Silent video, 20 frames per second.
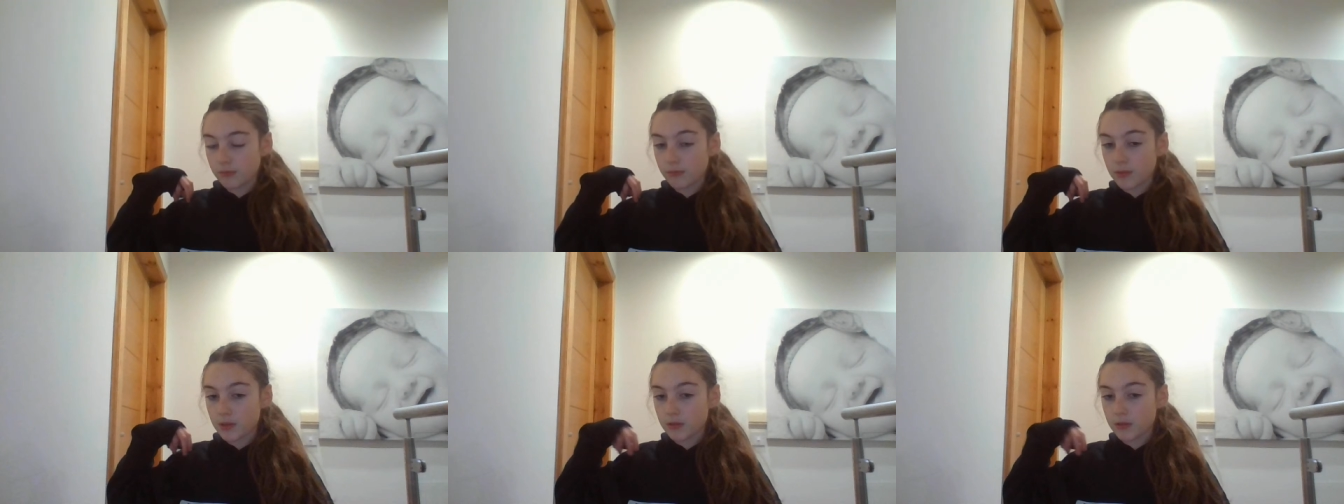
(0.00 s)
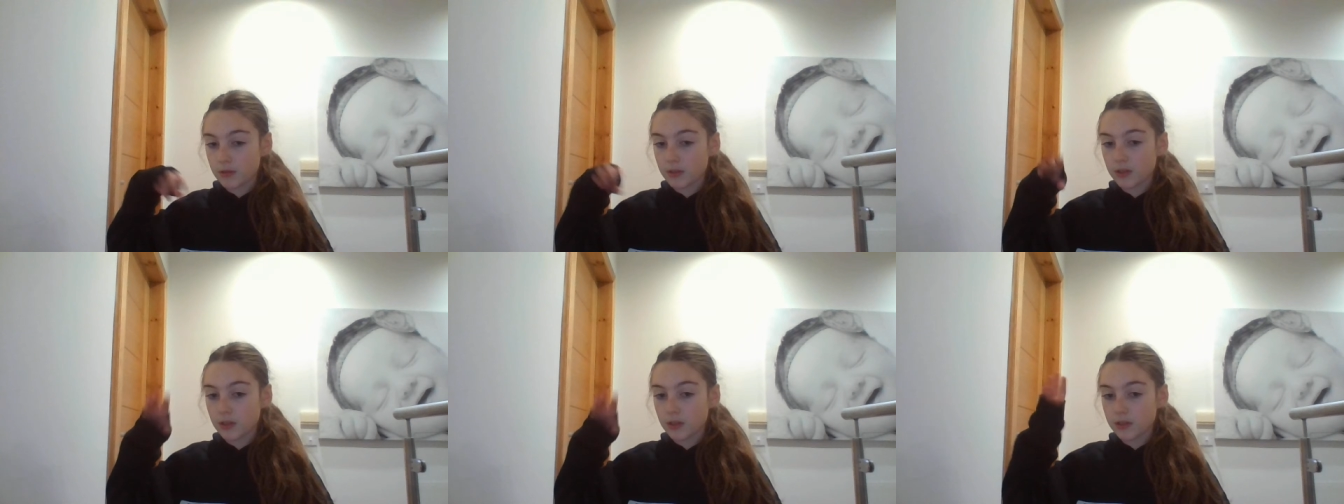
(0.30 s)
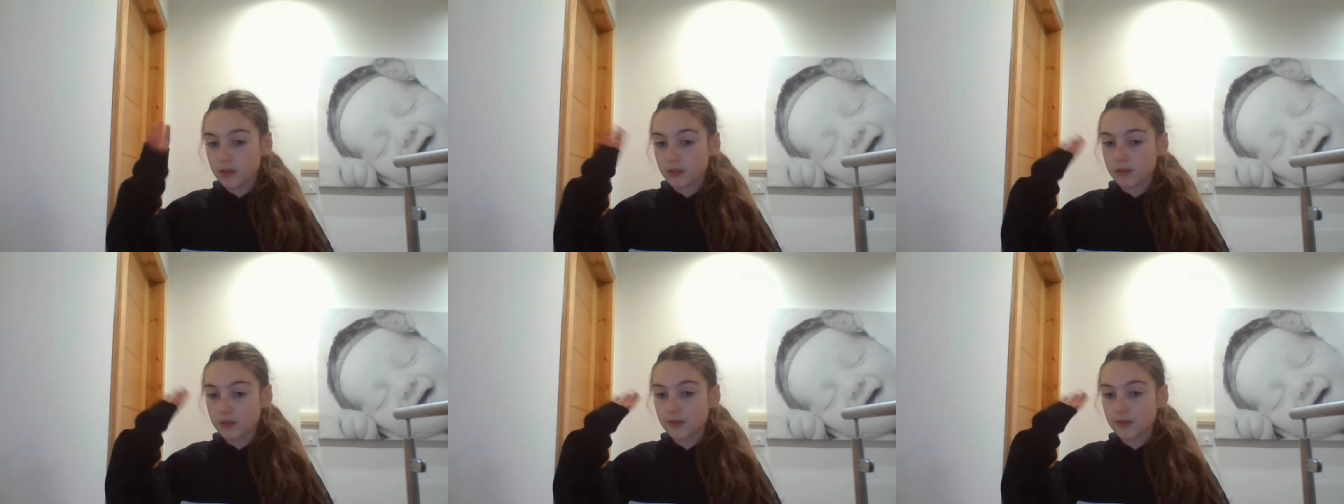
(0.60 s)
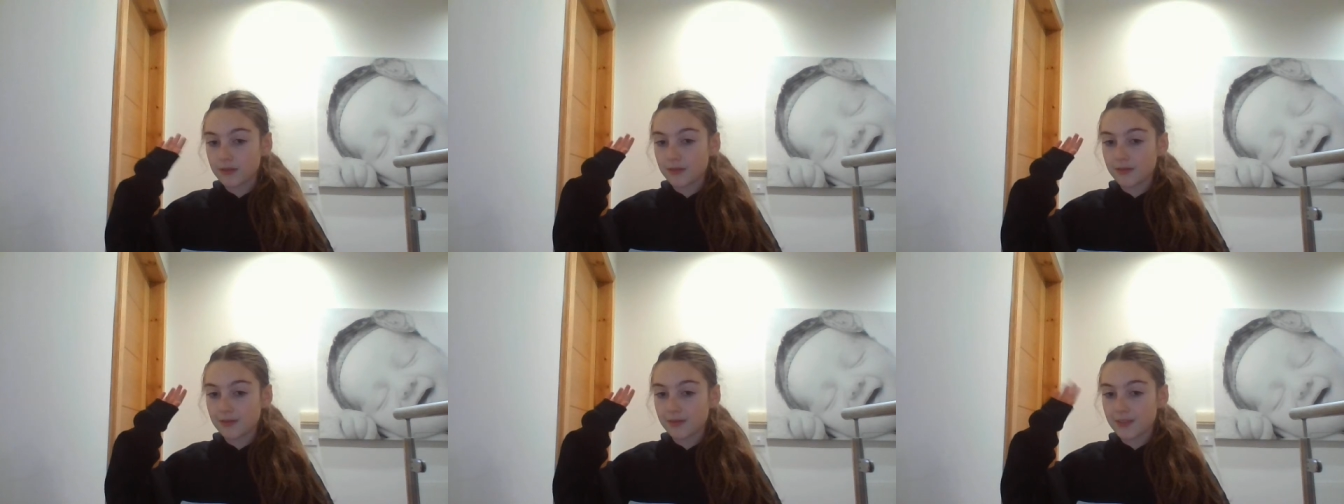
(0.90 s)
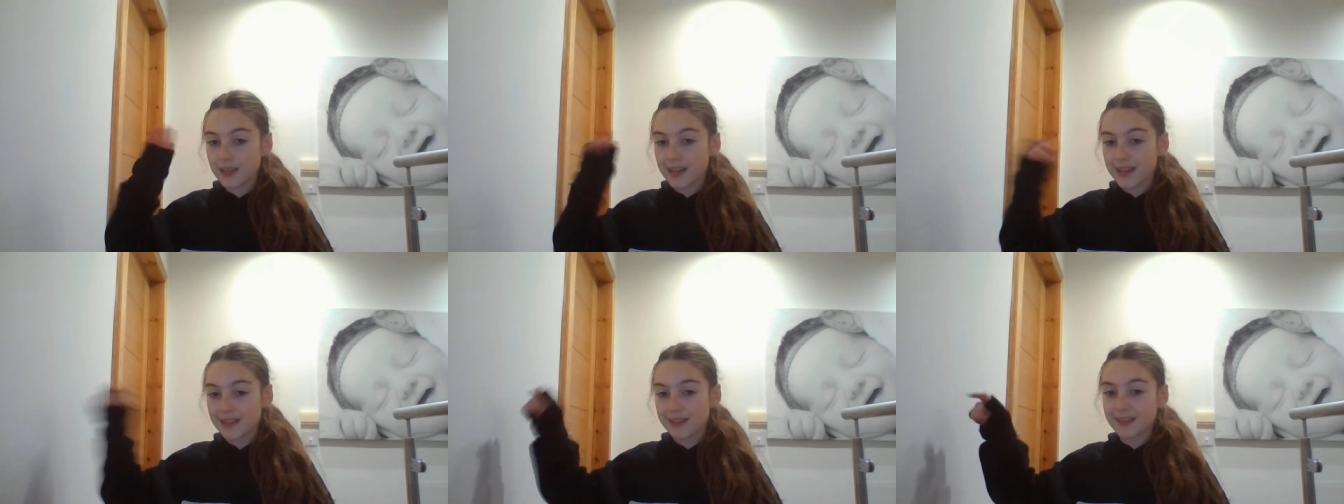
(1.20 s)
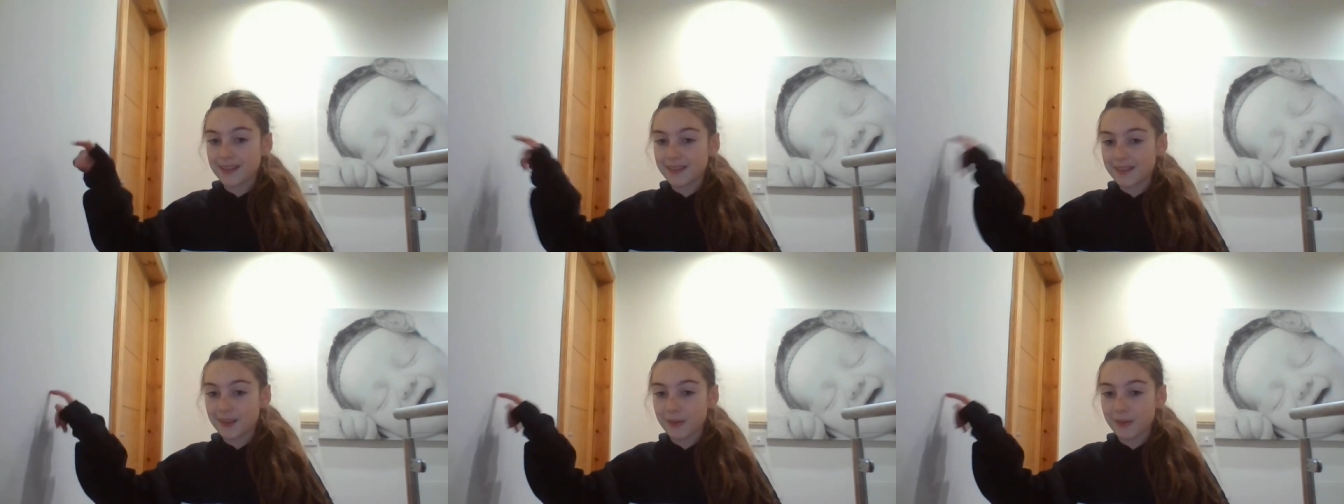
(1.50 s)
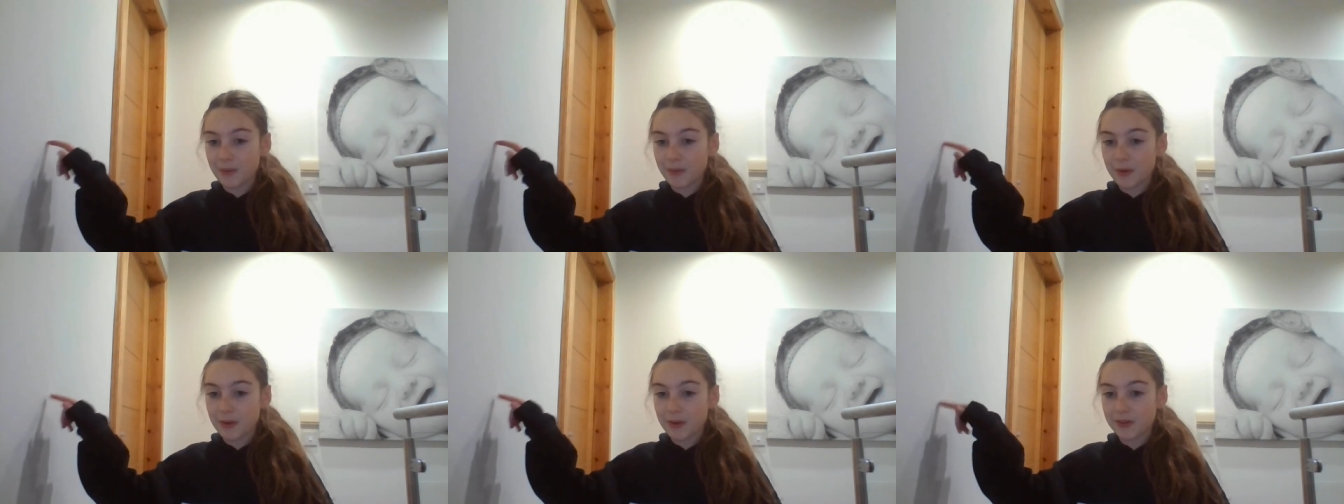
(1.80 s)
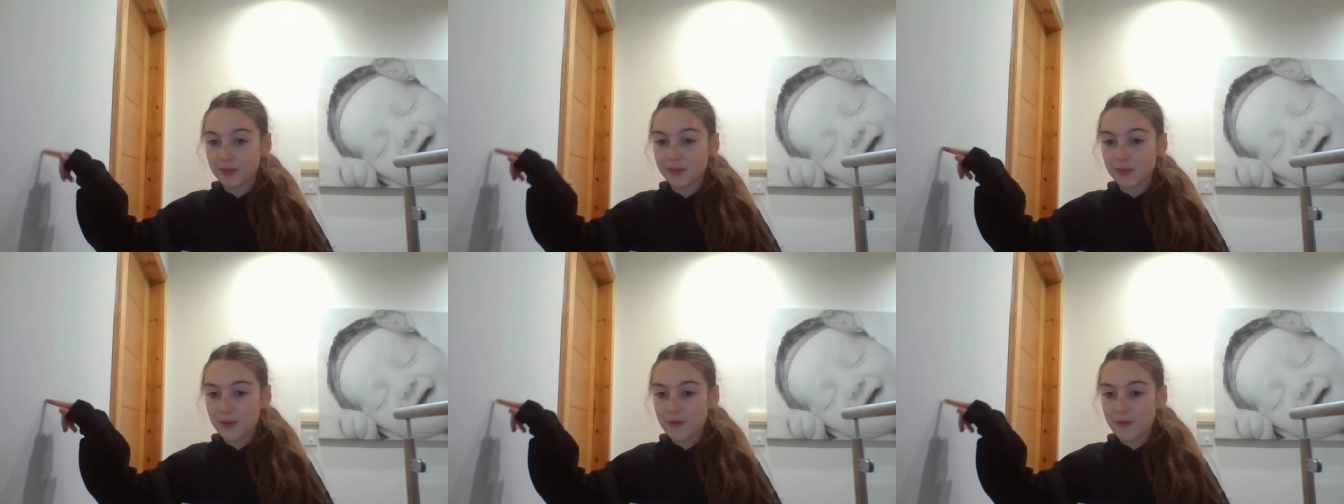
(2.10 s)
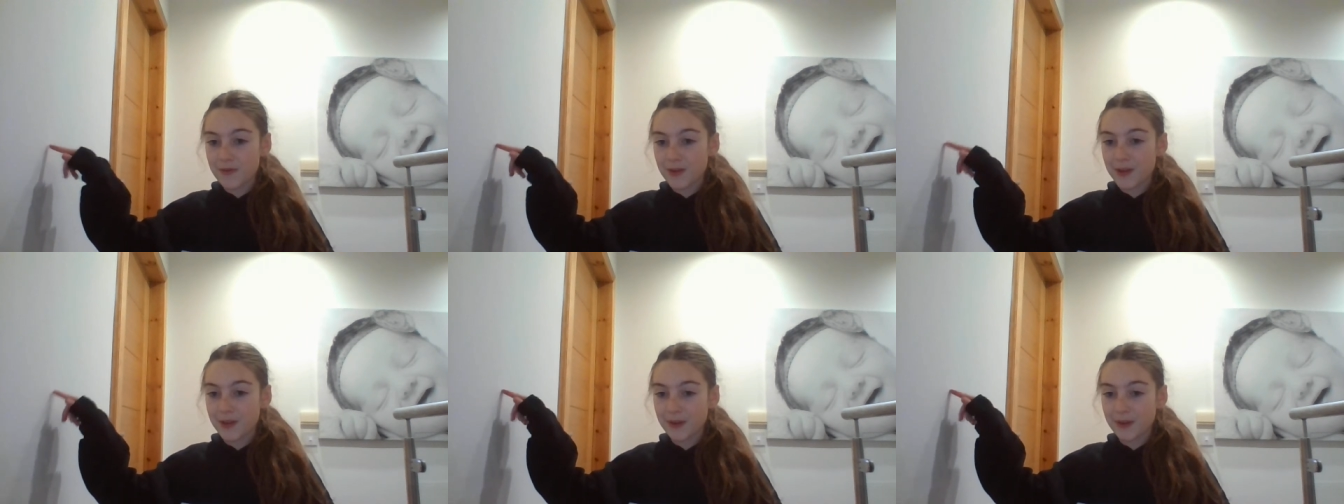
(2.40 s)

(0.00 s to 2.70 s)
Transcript: Probably that's, they're putting the doobie